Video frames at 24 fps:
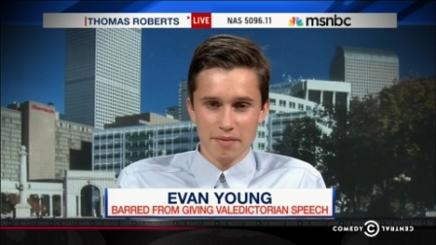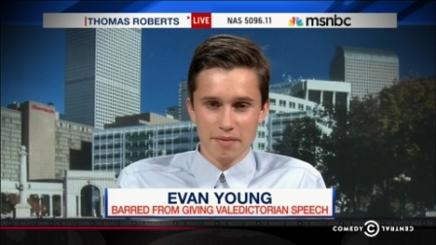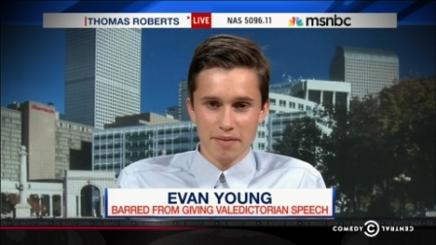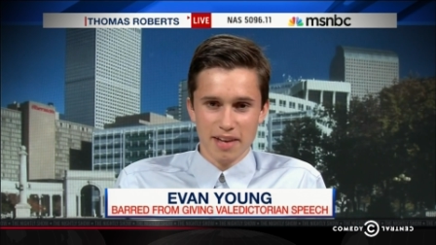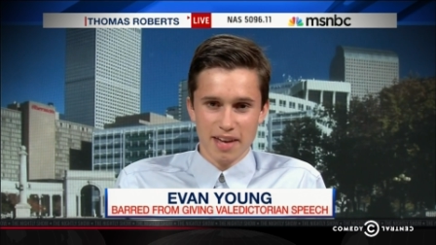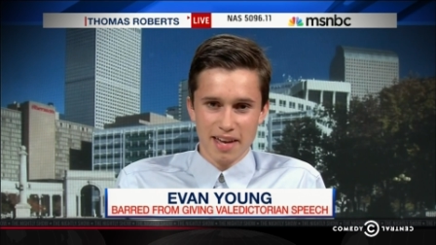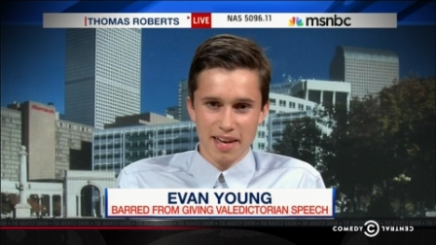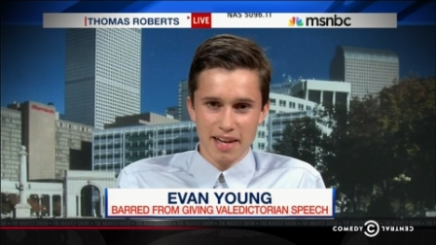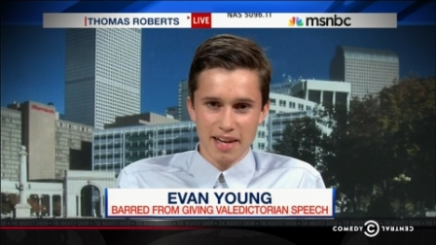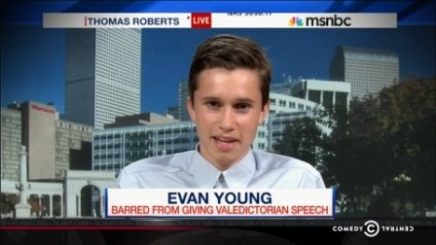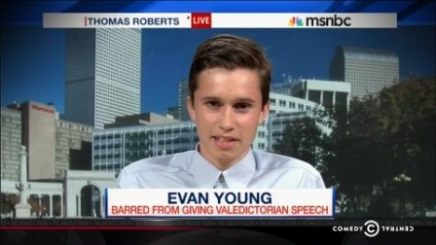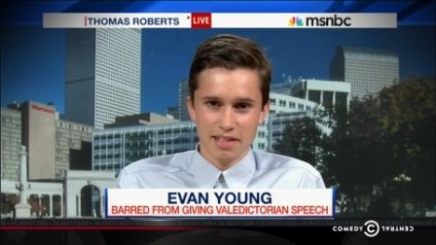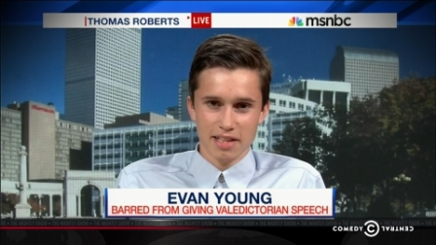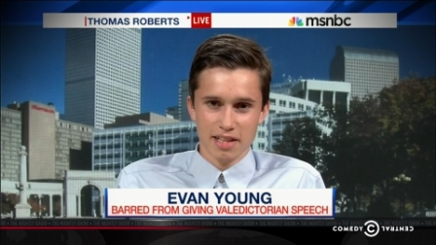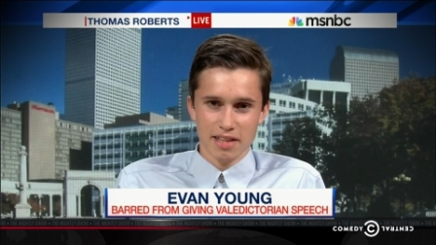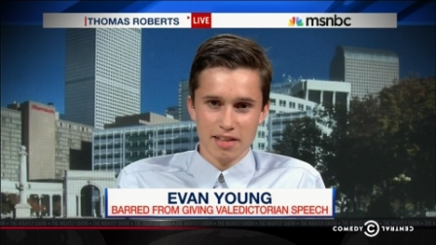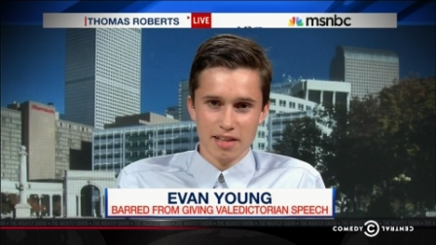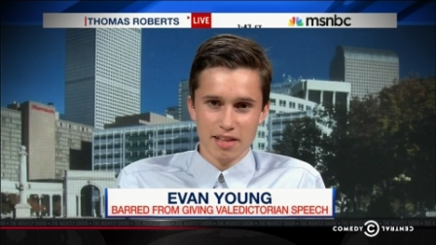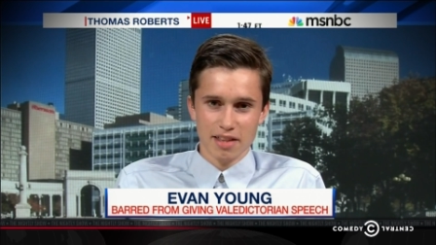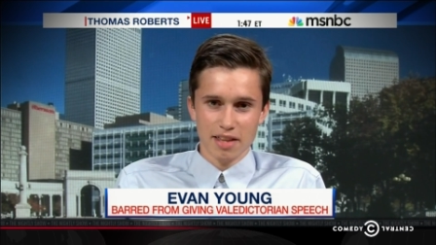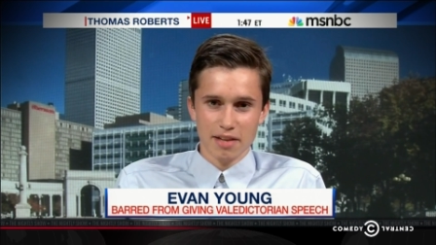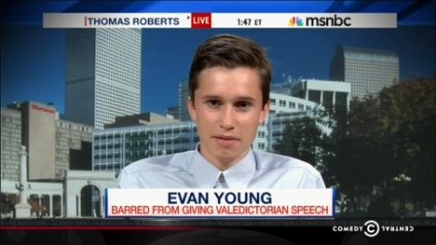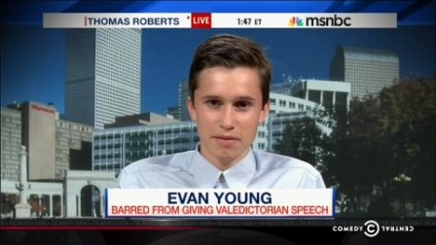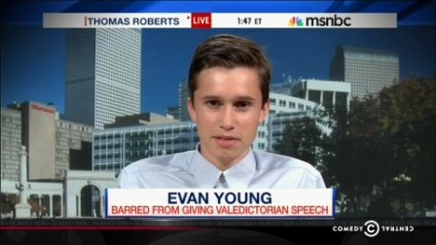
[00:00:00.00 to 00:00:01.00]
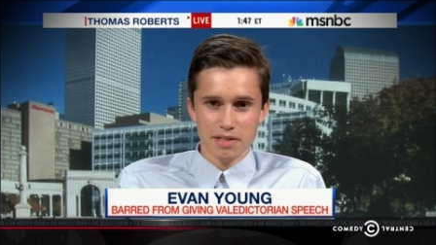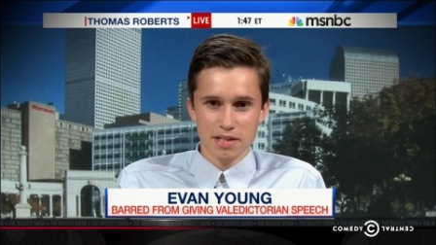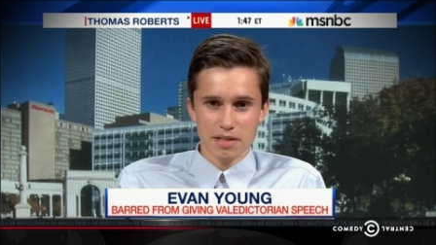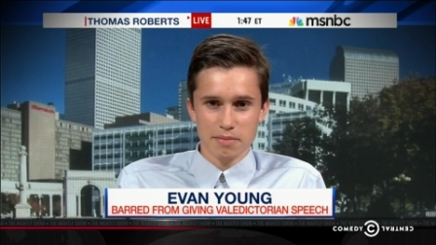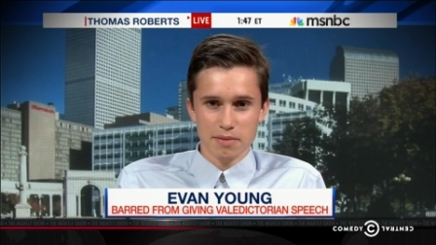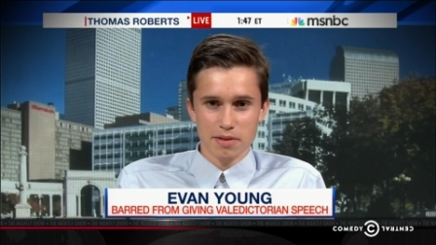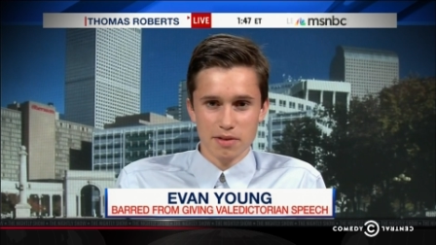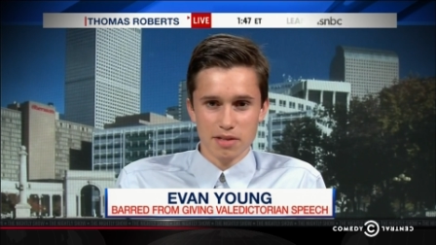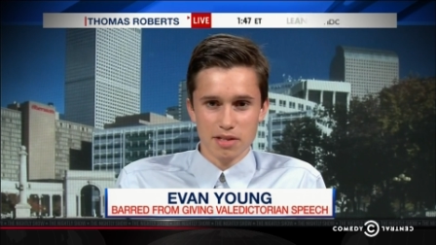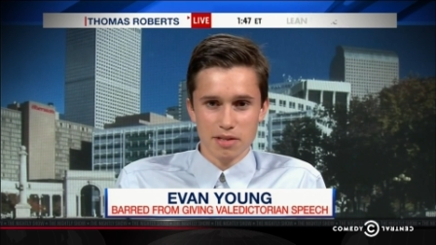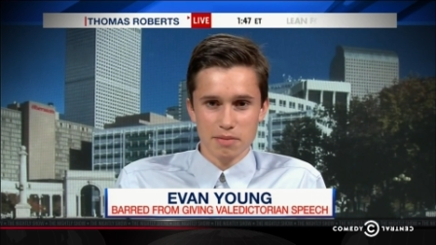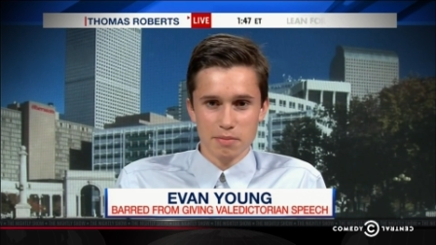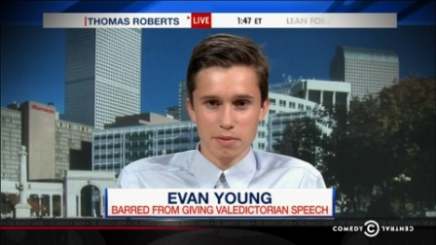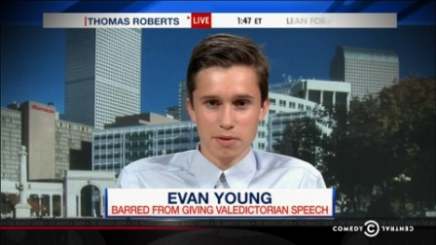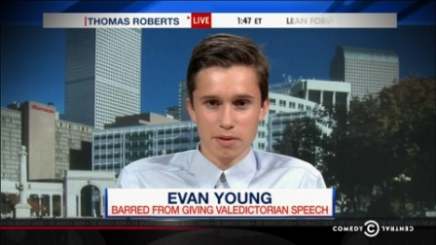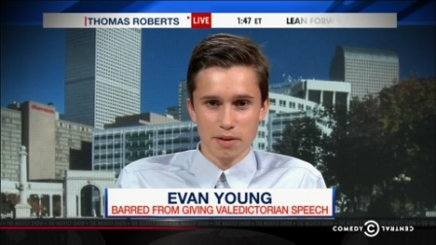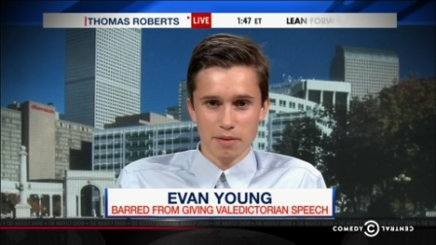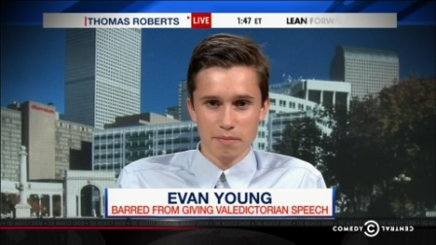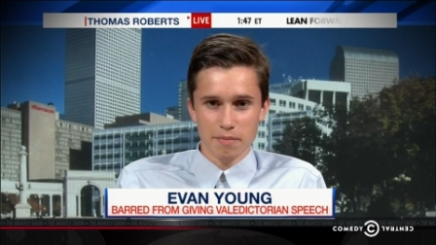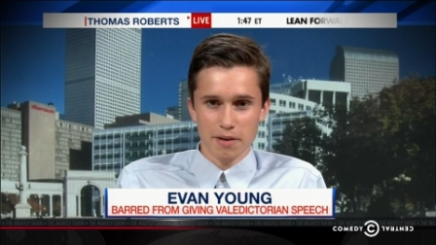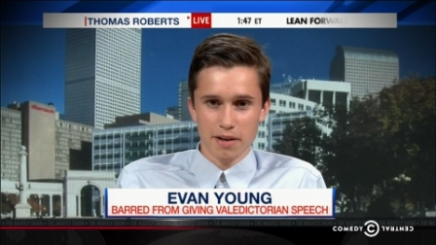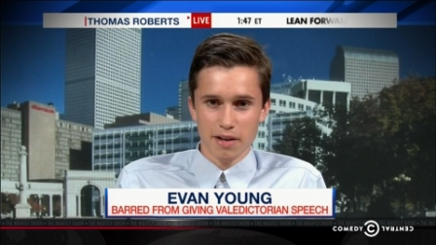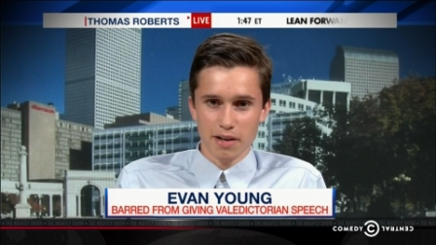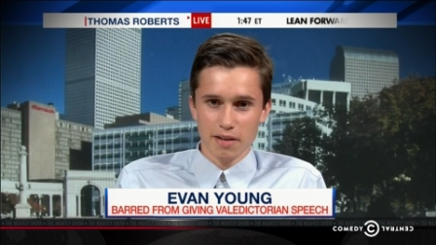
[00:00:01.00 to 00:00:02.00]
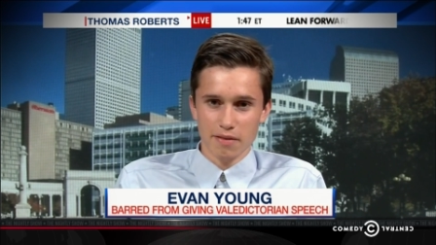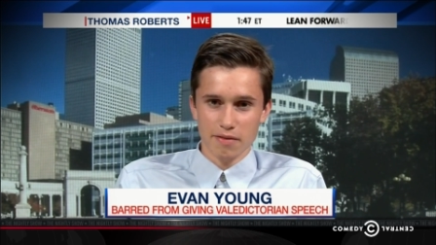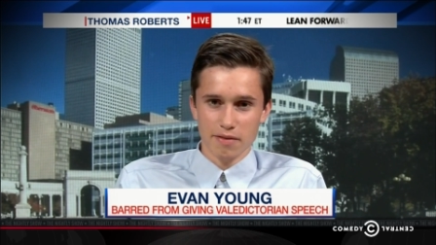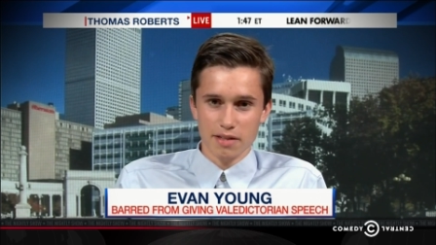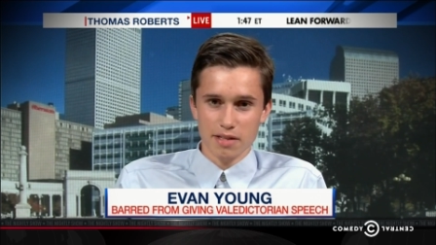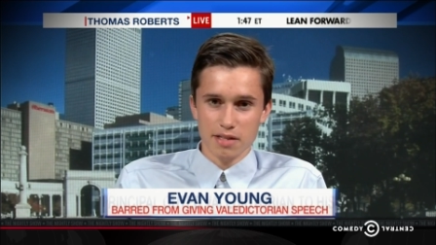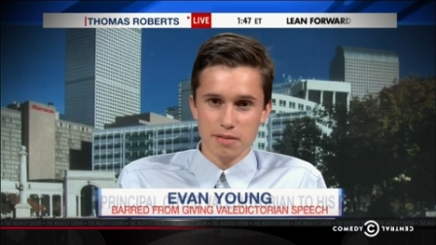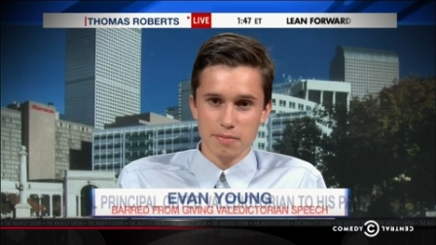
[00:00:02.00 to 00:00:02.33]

I'm gay because I thought that was the most important part of the